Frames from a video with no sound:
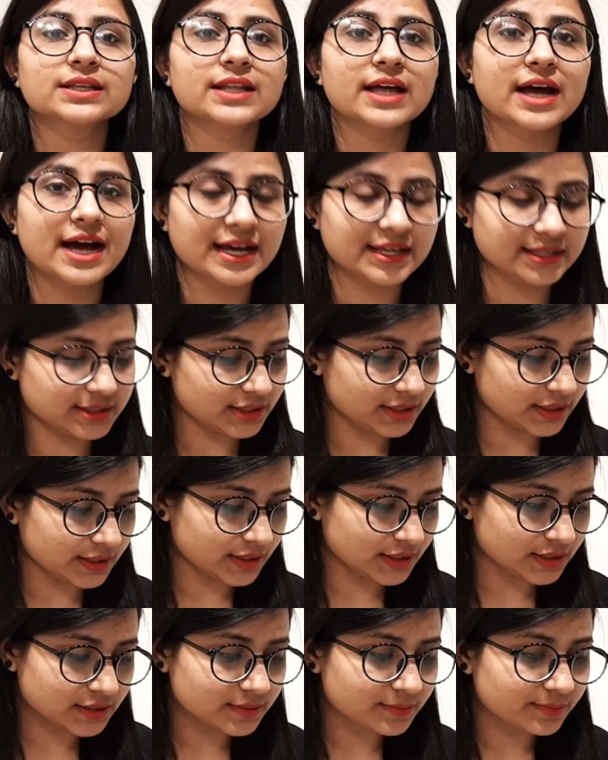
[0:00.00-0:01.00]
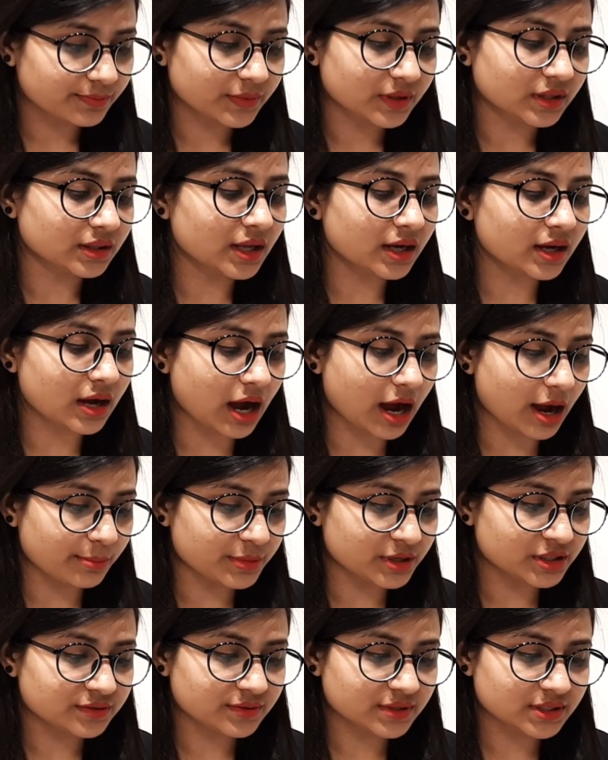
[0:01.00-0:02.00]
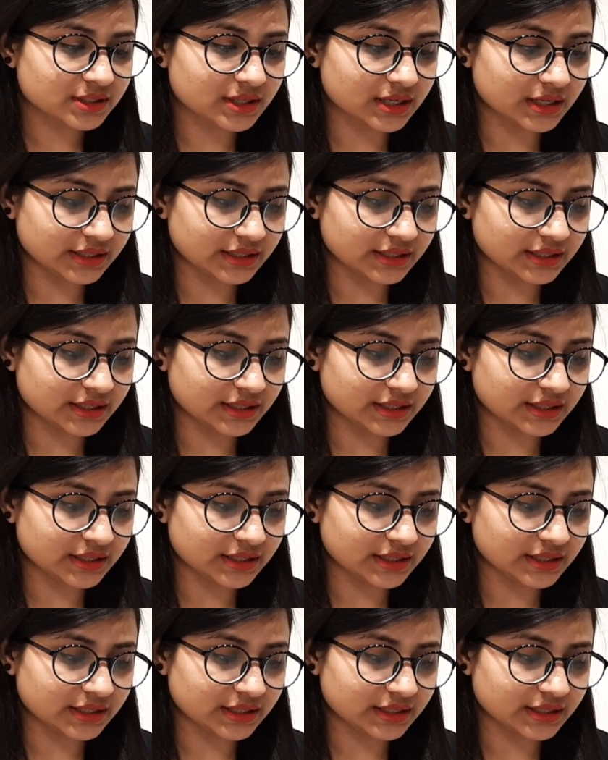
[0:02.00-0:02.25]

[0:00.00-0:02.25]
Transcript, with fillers: The answer is the garbage which